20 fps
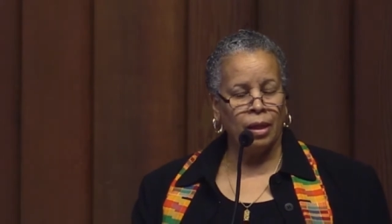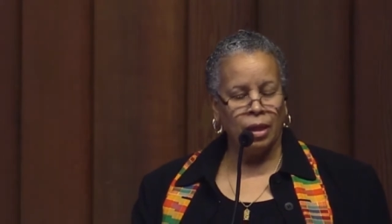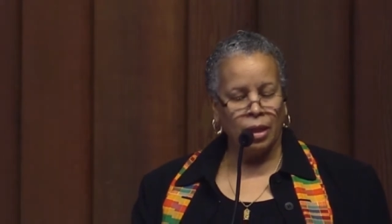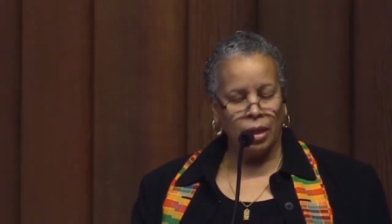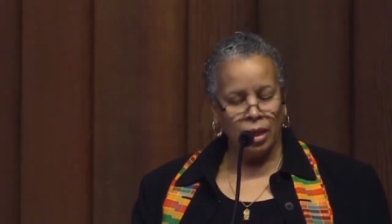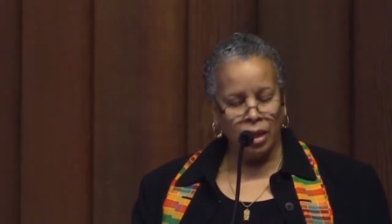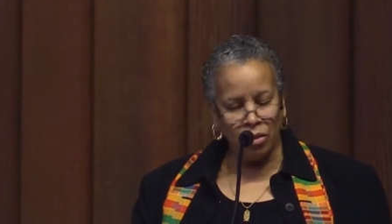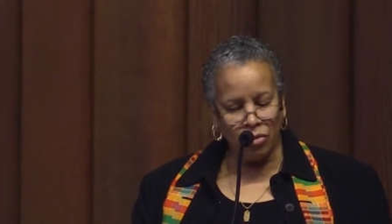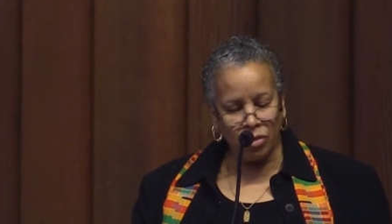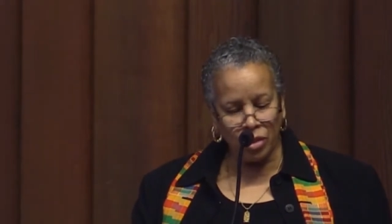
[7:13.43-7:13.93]

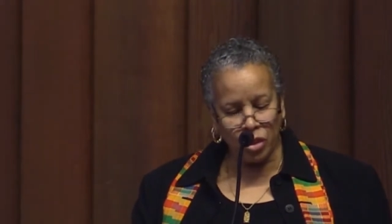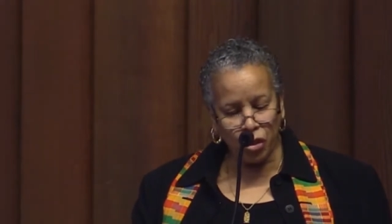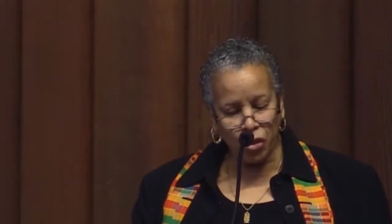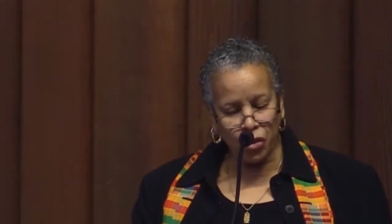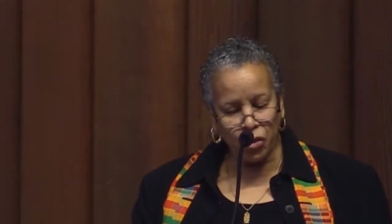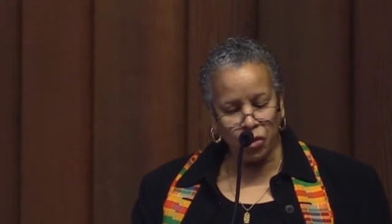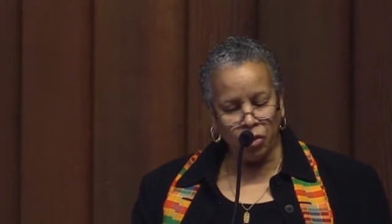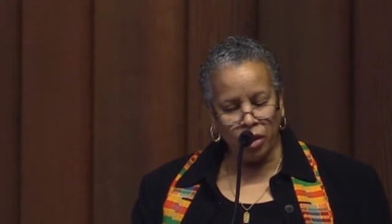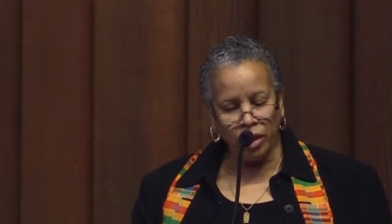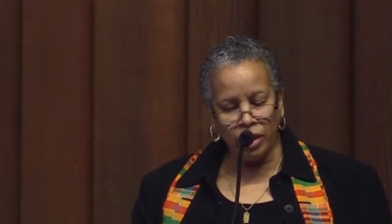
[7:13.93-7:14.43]
Even
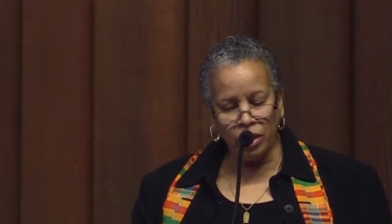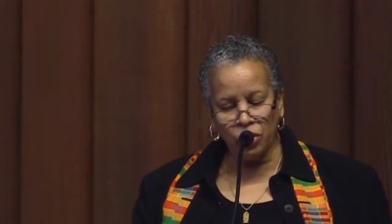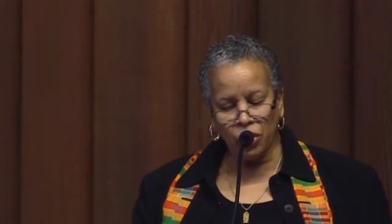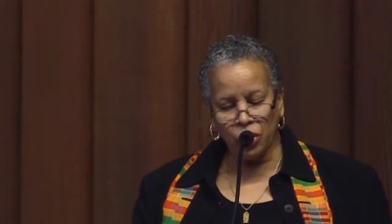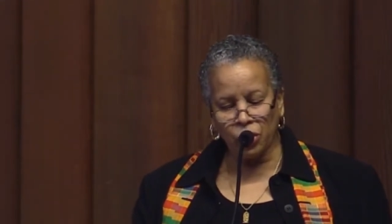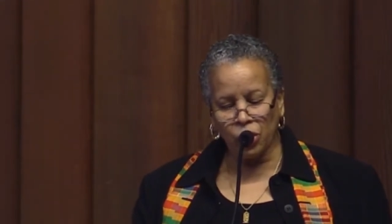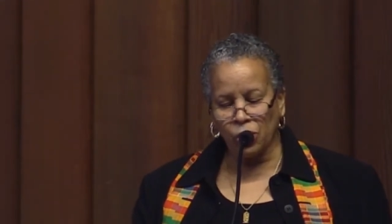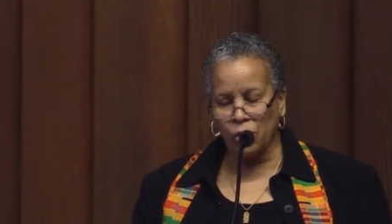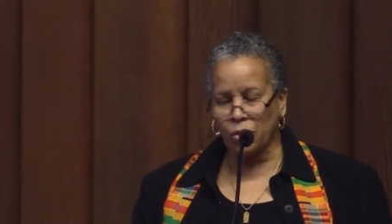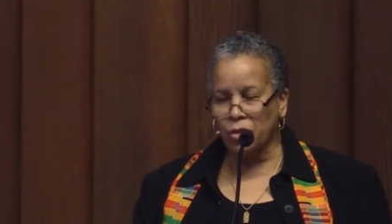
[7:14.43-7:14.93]

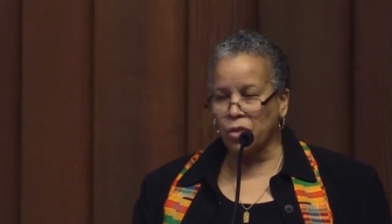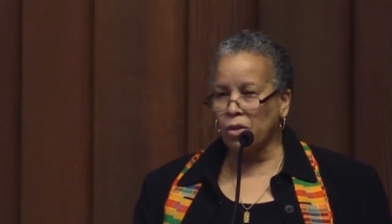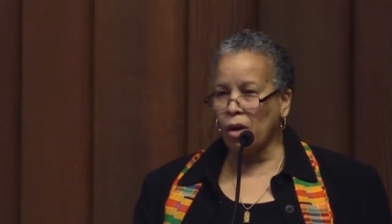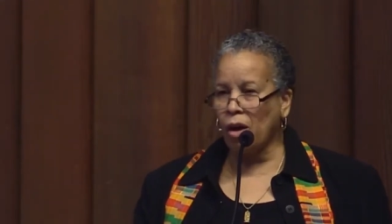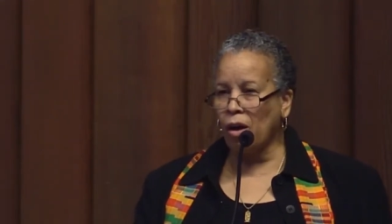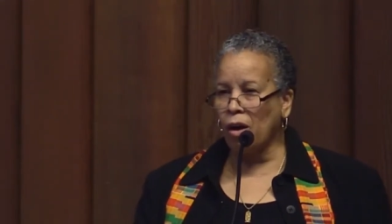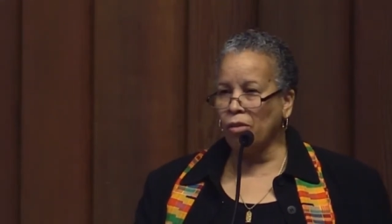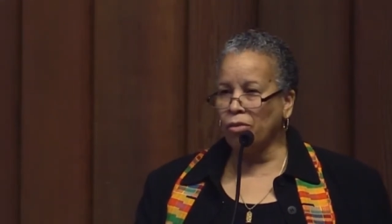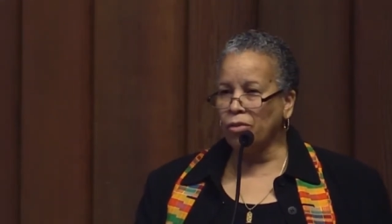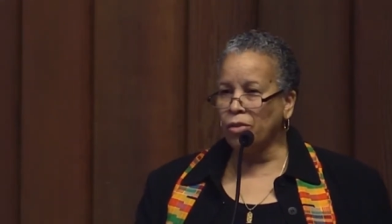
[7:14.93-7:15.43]
strangers
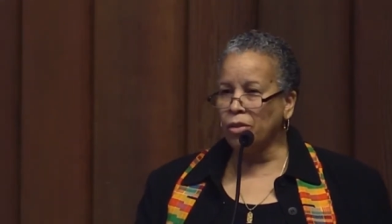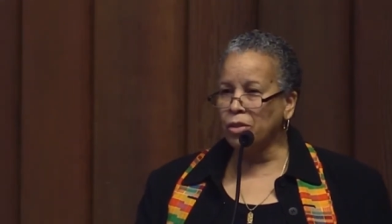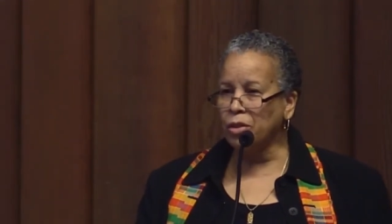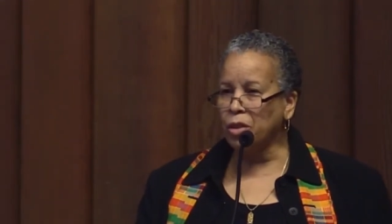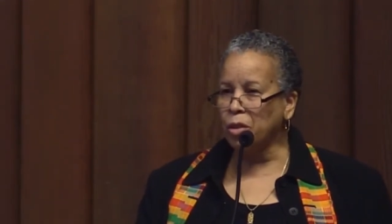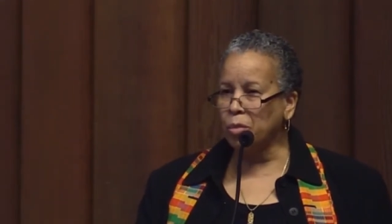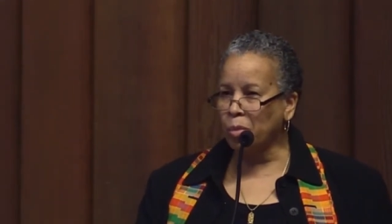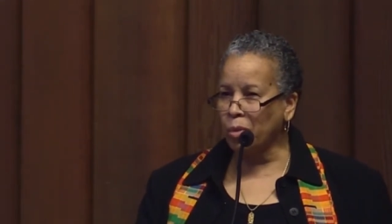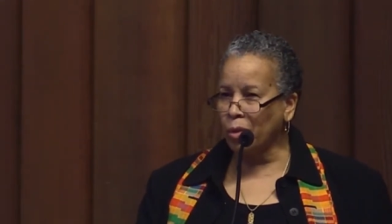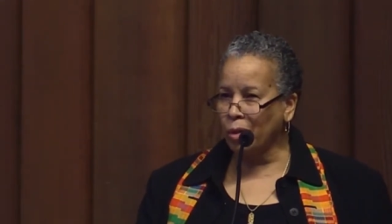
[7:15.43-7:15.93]
offered
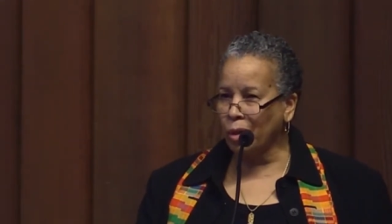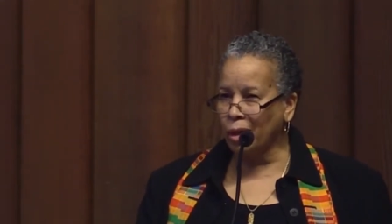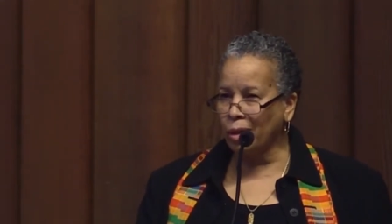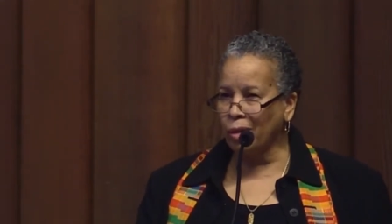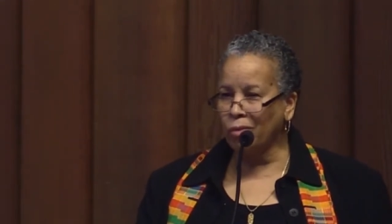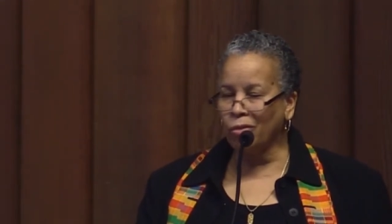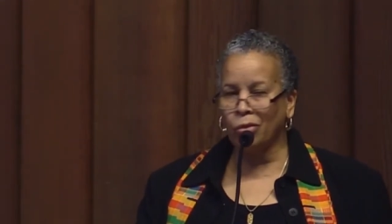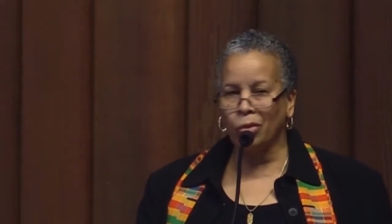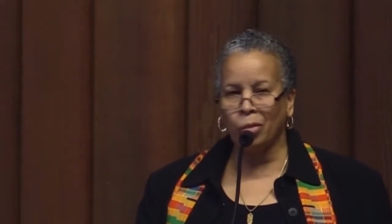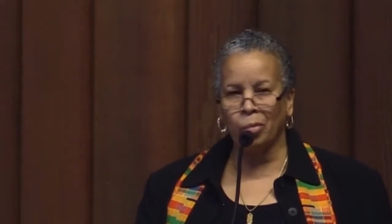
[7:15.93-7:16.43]
to pray
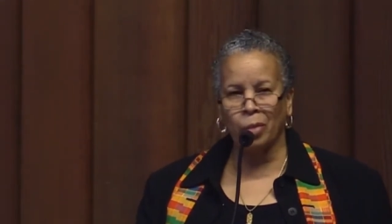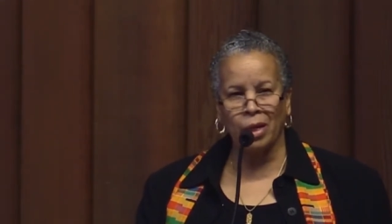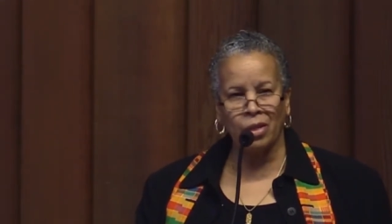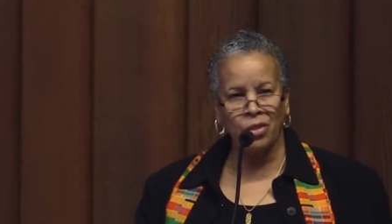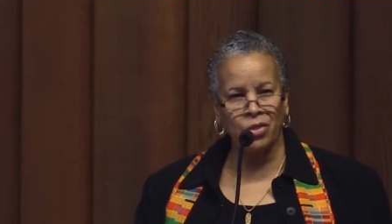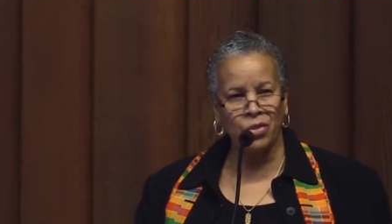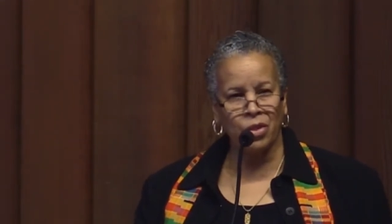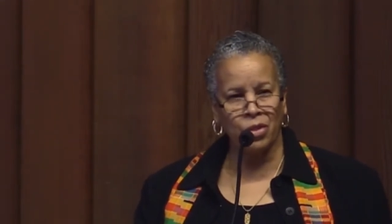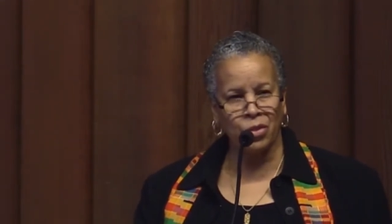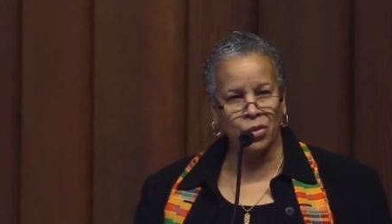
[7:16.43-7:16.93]
for my
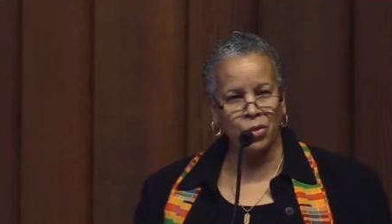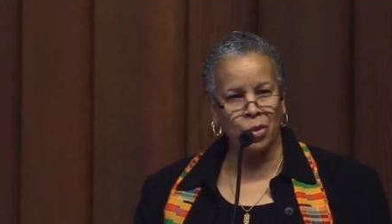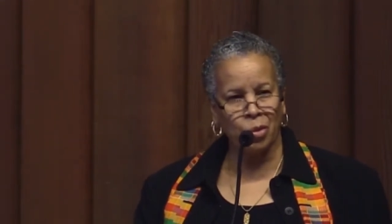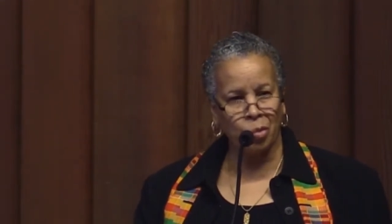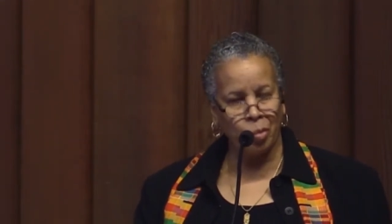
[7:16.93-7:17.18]
sister